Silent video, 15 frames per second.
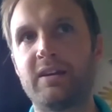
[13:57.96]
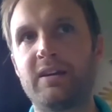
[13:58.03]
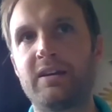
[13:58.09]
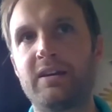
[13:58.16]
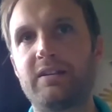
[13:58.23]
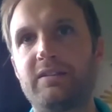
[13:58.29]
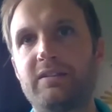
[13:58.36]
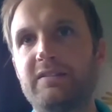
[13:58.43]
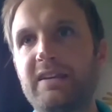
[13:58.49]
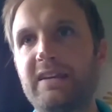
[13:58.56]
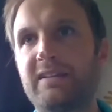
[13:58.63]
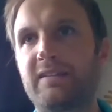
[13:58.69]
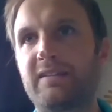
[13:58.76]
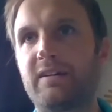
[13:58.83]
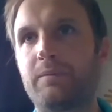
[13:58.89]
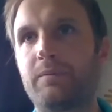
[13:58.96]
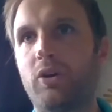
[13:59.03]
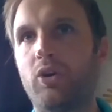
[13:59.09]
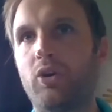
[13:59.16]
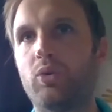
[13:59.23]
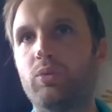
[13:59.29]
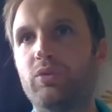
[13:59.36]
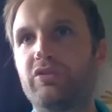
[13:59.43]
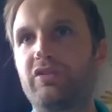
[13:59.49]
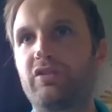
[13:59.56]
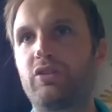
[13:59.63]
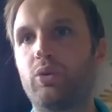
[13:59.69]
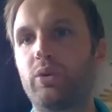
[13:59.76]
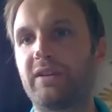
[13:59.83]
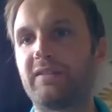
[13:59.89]
the data always
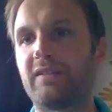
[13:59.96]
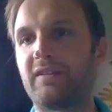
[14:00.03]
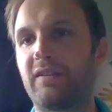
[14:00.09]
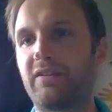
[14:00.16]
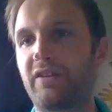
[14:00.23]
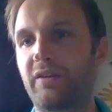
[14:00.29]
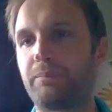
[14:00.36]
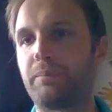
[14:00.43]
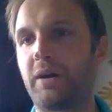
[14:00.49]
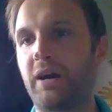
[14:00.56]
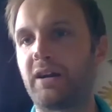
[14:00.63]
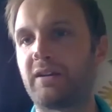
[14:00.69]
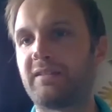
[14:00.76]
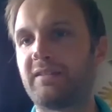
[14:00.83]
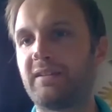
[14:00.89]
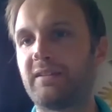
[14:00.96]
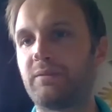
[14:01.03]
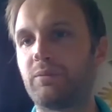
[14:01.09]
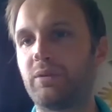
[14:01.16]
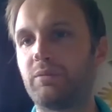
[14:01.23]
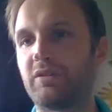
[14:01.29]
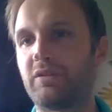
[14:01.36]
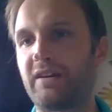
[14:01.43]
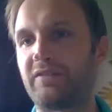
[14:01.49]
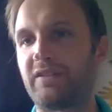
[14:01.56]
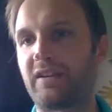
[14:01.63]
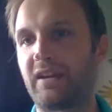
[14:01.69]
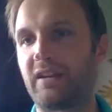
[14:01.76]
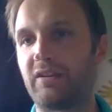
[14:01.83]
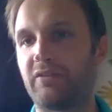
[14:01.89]
going to the third party, and we would have to
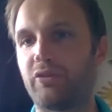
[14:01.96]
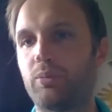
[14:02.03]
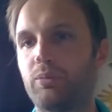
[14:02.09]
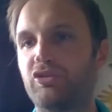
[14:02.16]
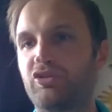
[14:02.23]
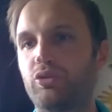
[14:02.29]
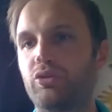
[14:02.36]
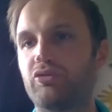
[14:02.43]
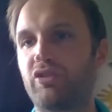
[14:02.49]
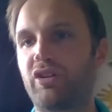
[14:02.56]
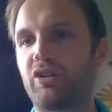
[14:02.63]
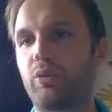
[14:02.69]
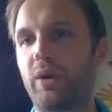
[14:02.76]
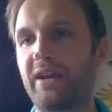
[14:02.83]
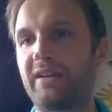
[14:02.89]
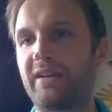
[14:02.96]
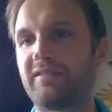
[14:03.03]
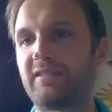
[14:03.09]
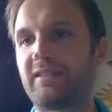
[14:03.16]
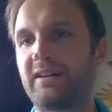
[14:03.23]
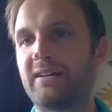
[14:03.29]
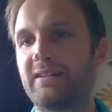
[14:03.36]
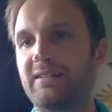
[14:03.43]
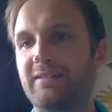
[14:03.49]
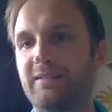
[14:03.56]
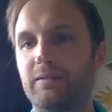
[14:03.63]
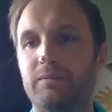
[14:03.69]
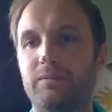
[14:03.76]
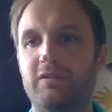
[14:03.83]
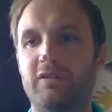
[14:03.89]
kind of almost go and request that
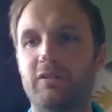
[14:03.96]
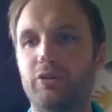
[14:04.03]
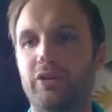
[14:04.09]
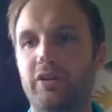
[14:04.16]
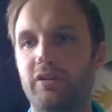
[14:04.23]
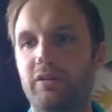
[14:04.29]
to look at